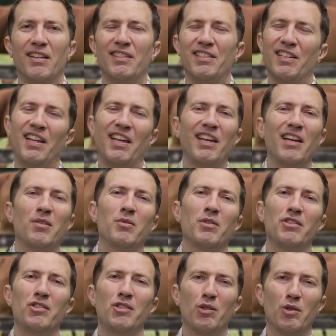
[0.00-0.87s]
Today, I
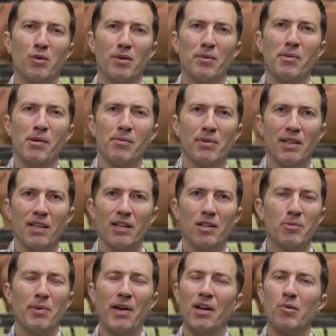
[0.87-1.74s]
want you to remember that
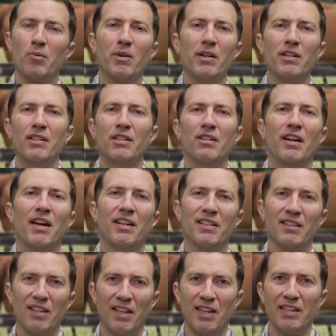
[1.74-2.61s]
no matter where you're
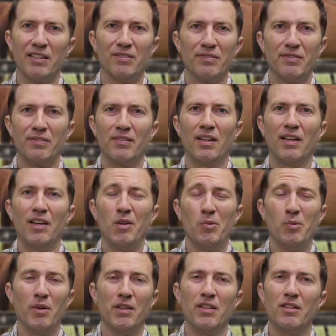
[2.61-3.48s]
at in life,
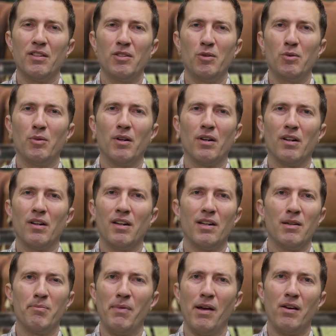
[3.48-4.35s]
whether you are
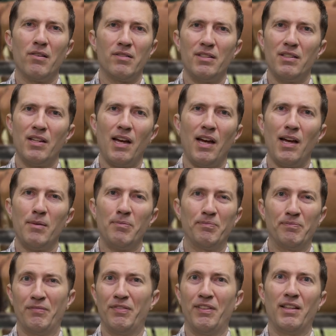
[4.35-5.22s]
on a
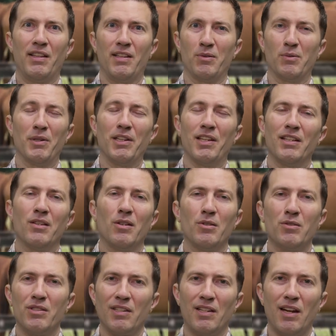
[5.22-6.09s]
mountaintop feeling really
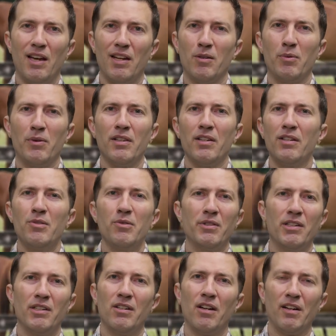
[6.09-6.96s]
close to God, or whether
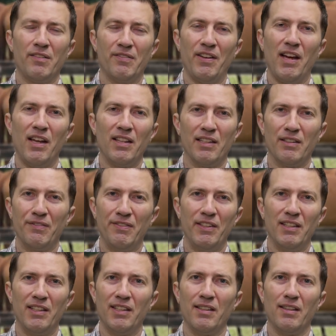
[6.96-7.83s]
you're in a dark valley
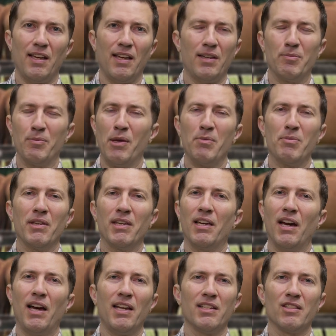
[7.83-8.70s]
feeling like maybe
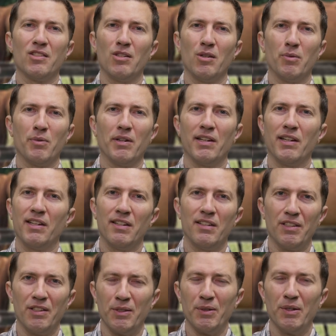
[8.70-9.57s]
God is nowhere
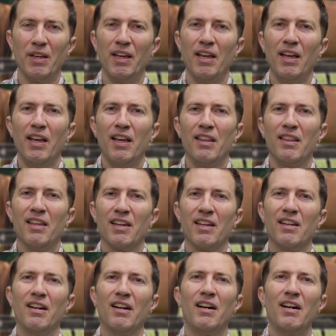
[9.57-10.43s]
near you,
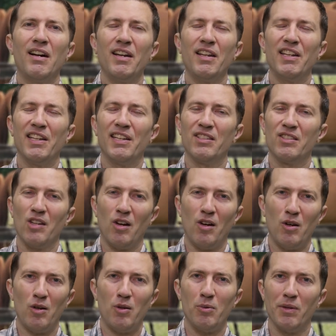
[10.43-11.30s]
that God is
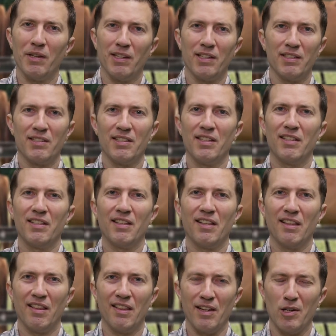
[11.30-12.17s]
always
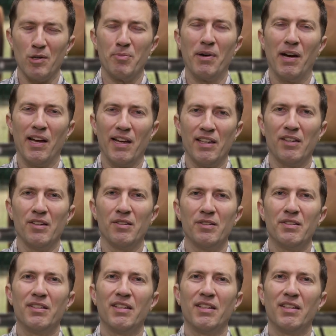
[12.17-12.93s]
there by you